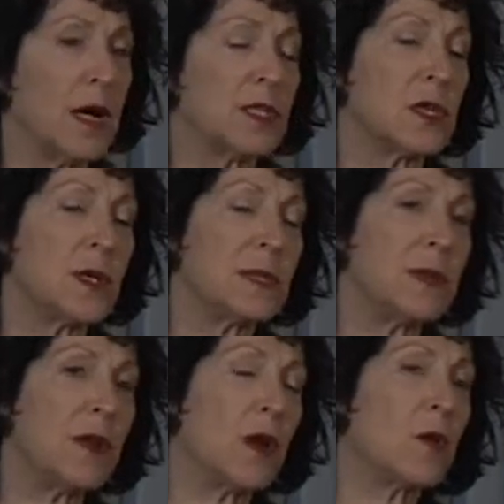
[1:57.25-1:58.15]
So it's
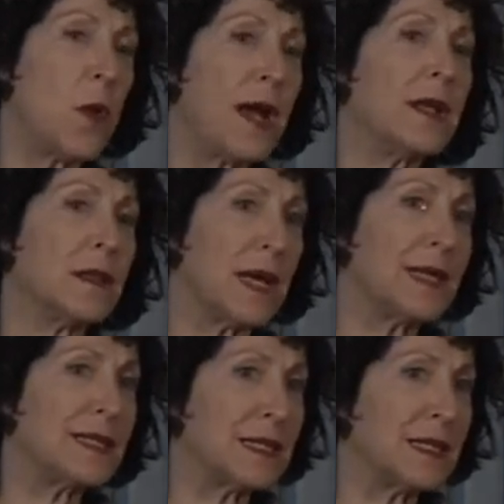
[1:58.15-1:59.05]
been quite a
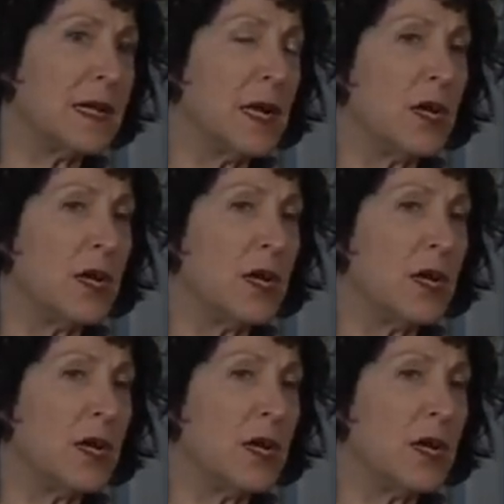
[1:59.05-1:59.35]
lesson,